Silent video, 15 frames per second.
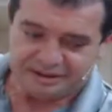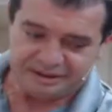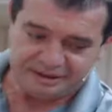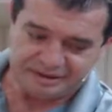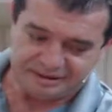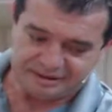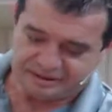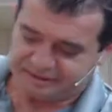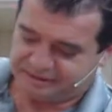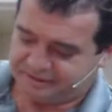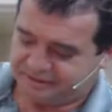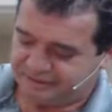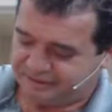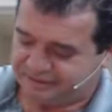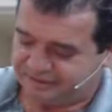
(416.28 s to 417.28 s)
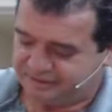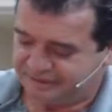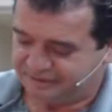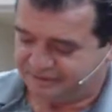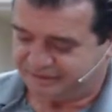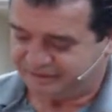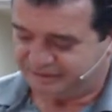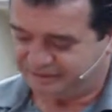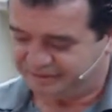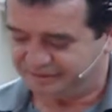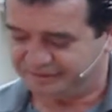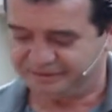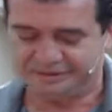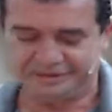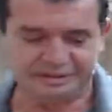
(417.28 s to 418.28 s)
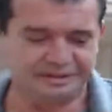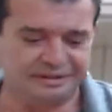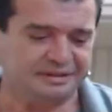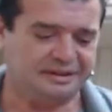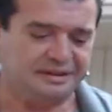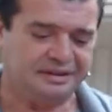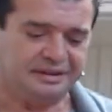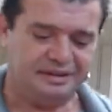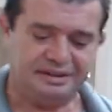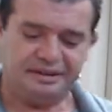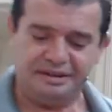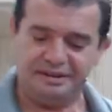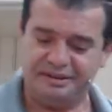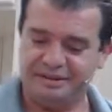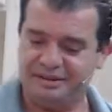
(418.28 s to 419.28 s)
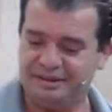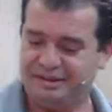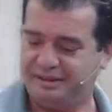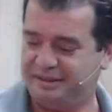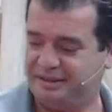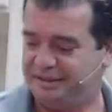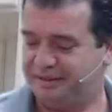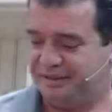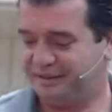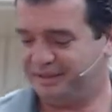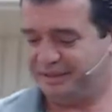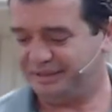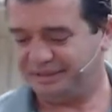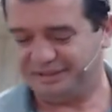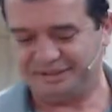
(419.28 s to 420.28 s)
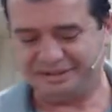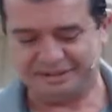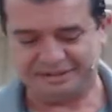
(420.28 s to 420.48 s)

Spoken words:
(not speaking)